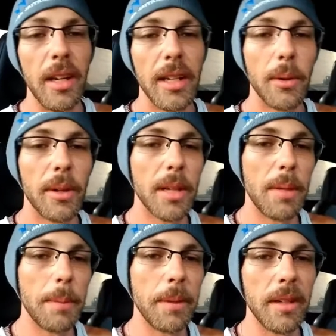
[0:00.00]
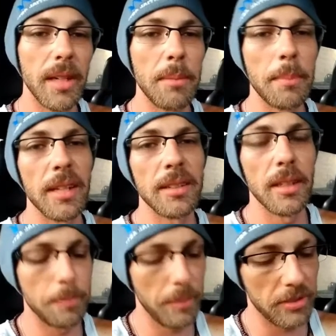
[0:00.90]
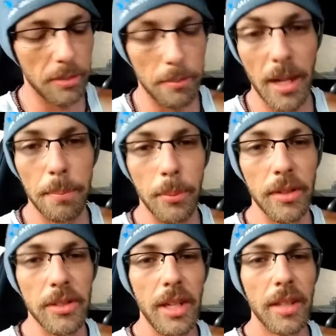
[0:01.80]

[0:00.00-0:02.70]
you want to come up here and give me my sales pitch on my porch?